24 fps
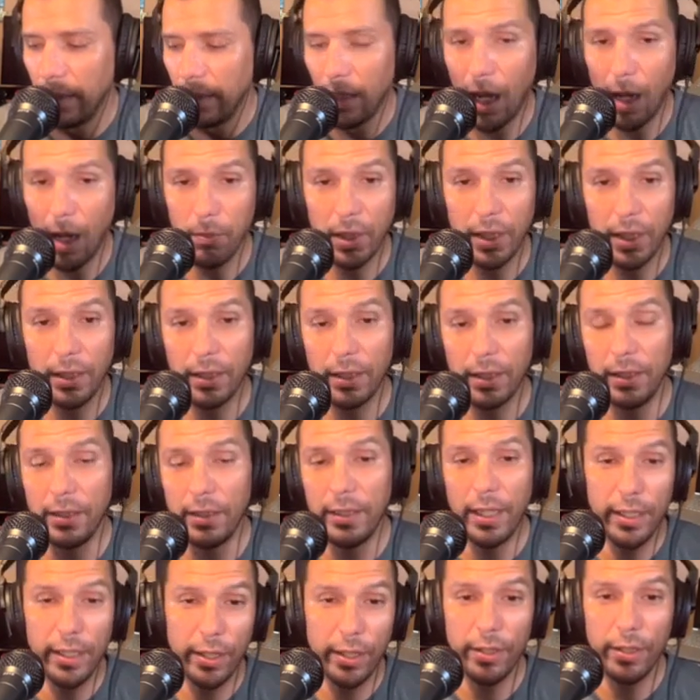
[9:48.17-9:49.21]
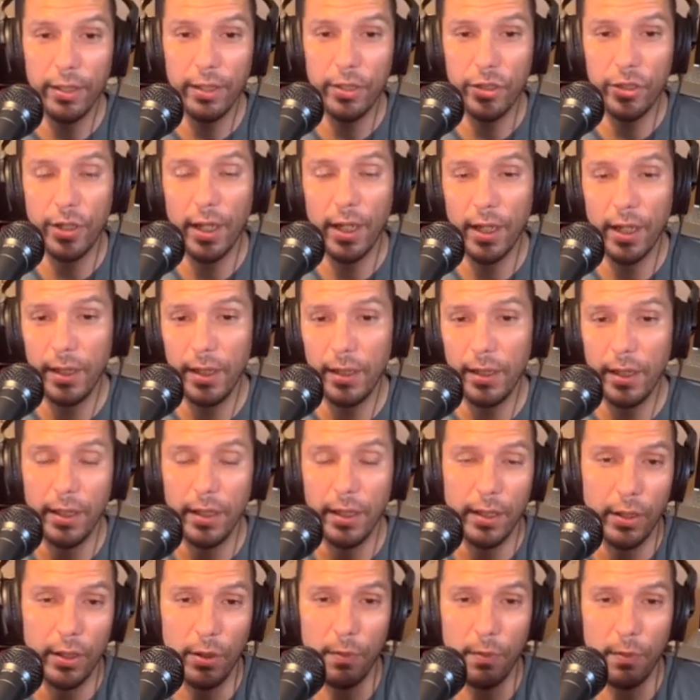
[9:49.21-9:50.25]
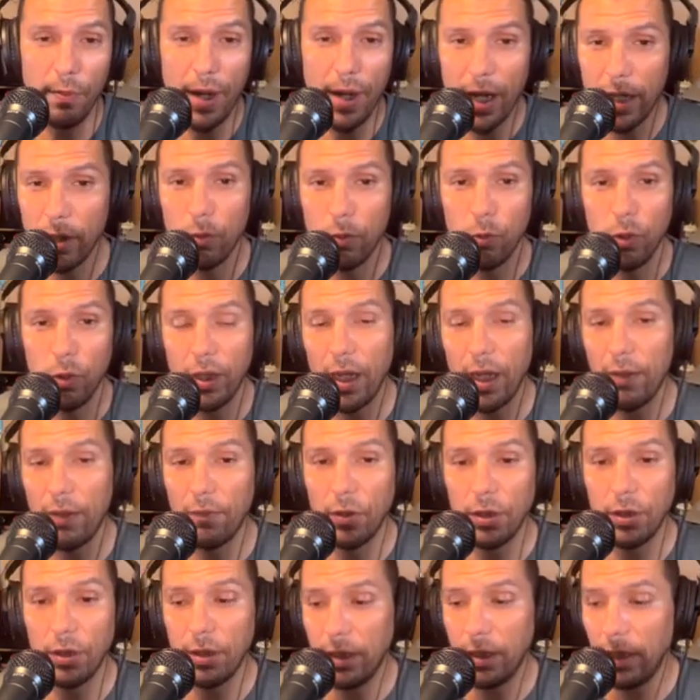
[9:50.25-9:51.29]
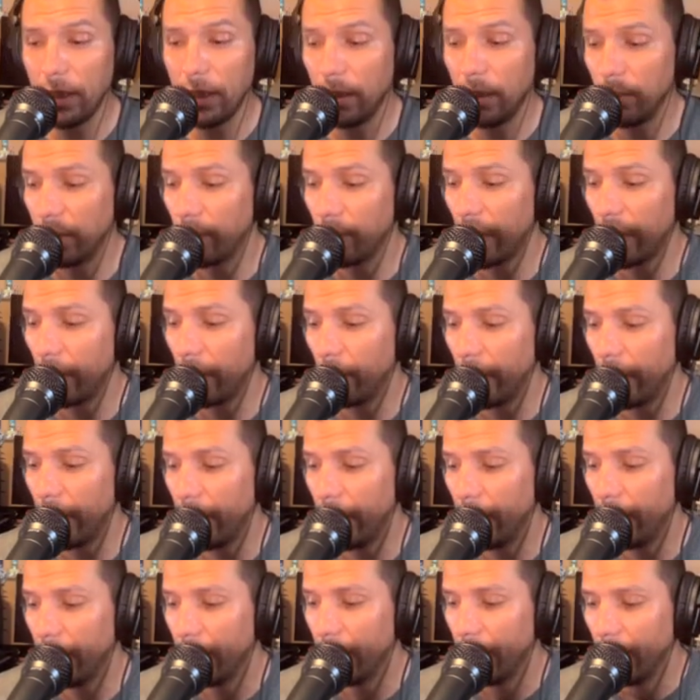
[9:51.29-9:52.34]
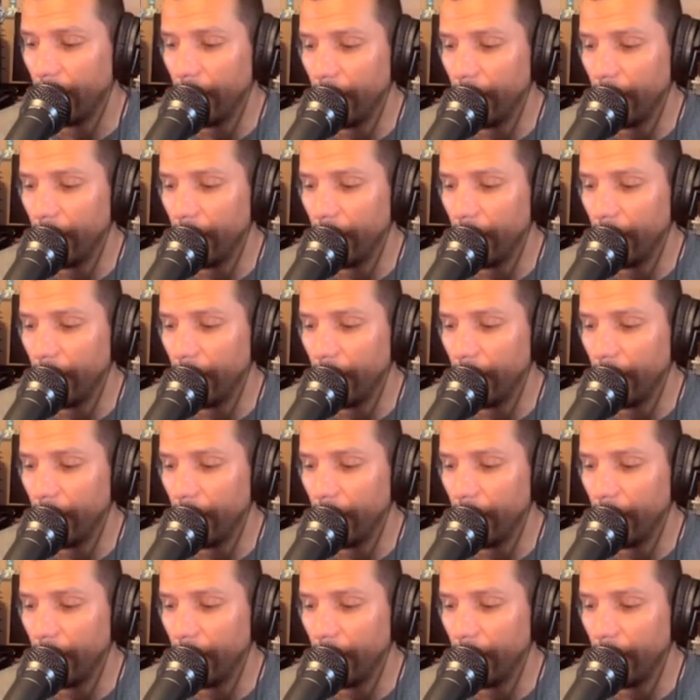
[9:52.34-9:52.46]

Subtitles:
I'm going to continue to shine no matter what adversity comes my way.